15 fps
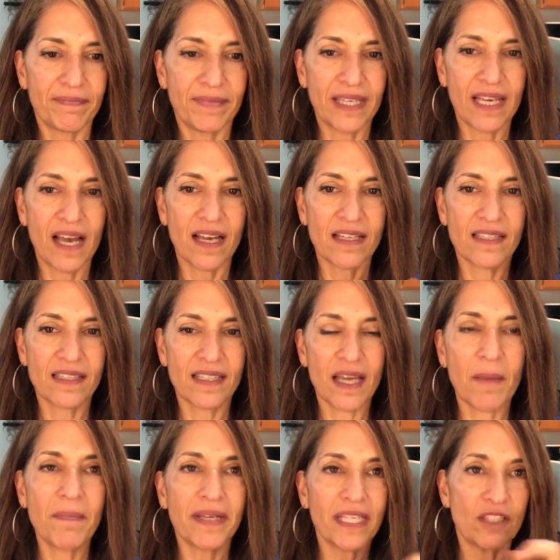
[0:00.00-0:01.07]
because
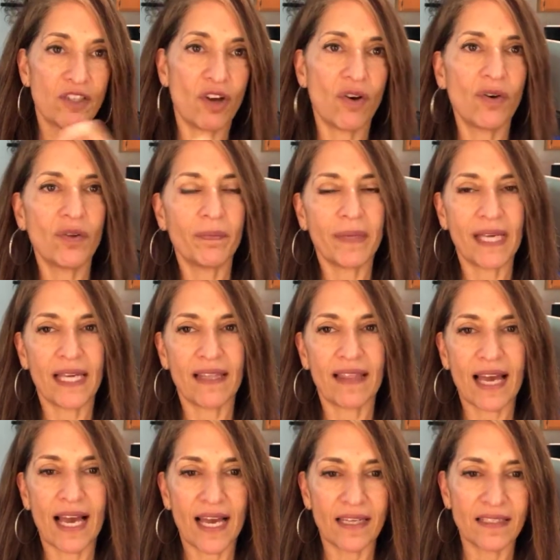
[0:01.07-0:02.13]
somebody told me
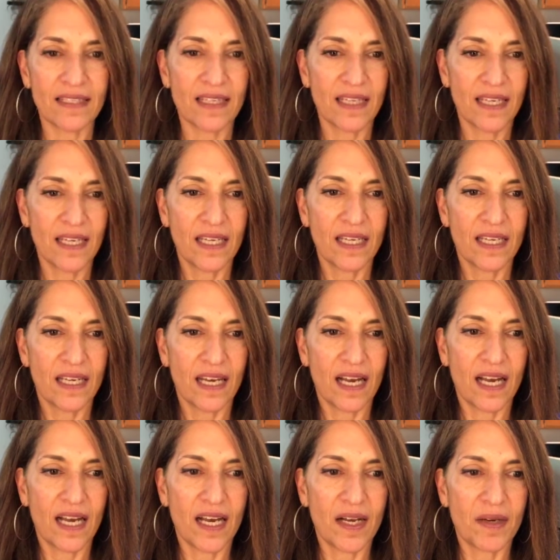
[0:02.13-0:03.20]
that
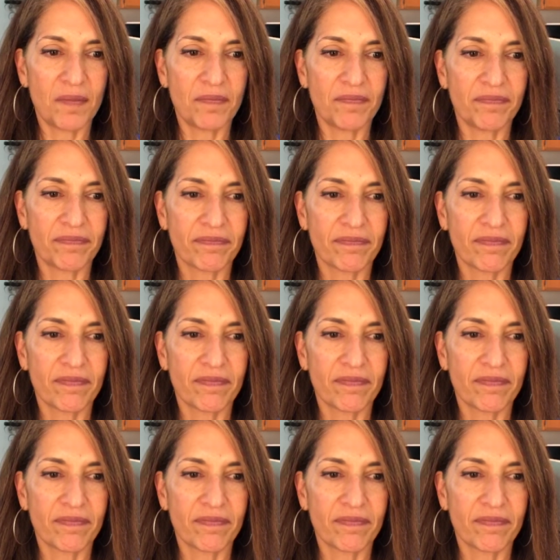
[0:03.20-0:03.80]
um,